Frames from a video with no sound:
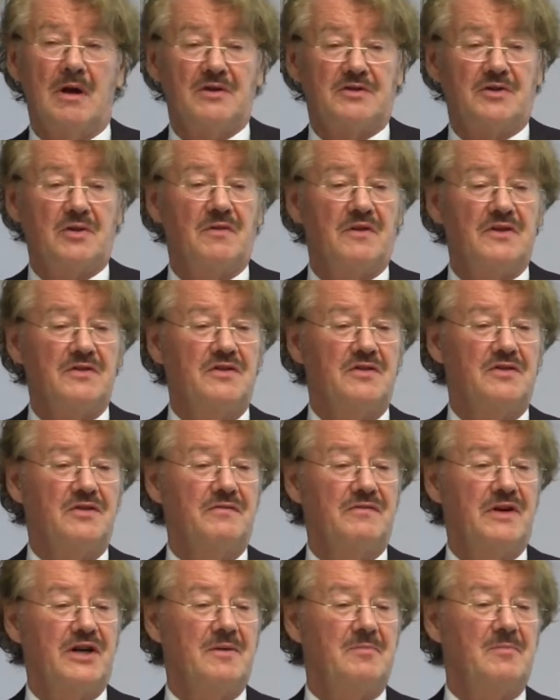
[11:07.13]
So this is
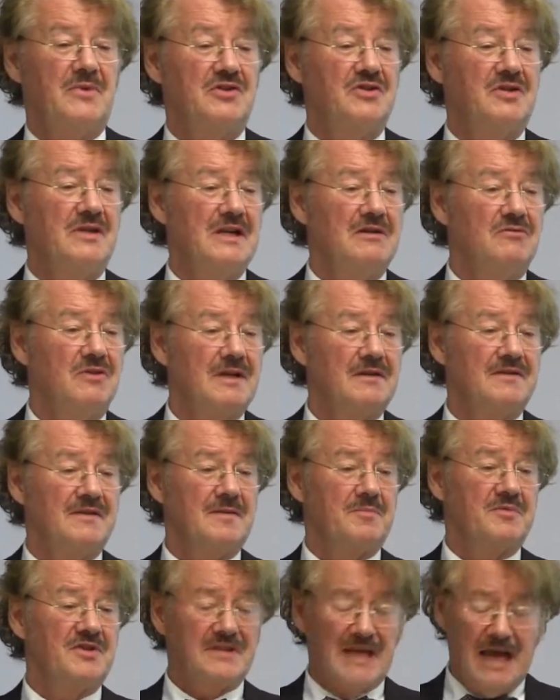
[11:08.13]
a very material,
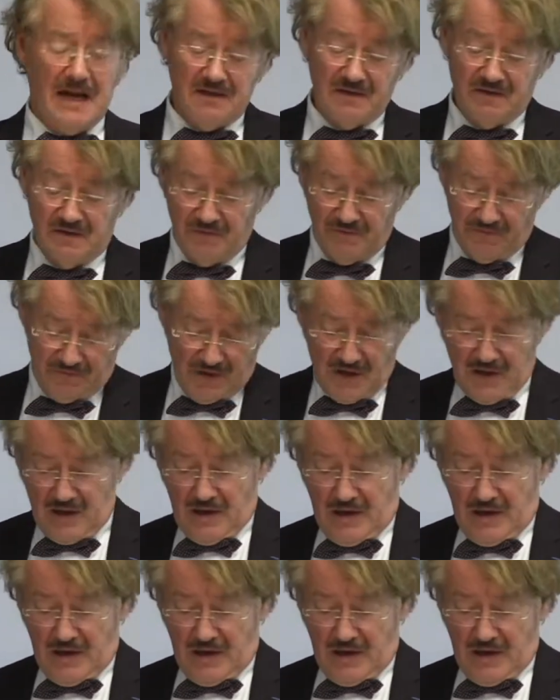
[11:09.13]
substantive